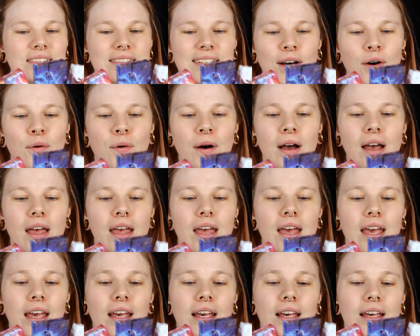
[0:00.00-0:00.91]
So
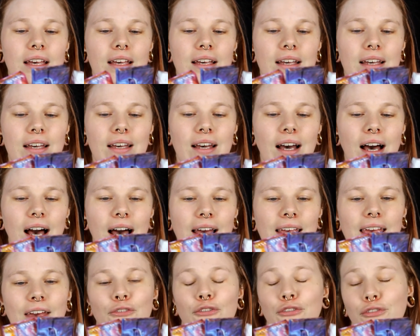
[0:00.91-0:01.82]

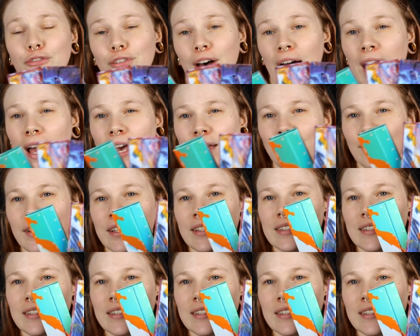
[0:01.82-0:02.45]
I have five.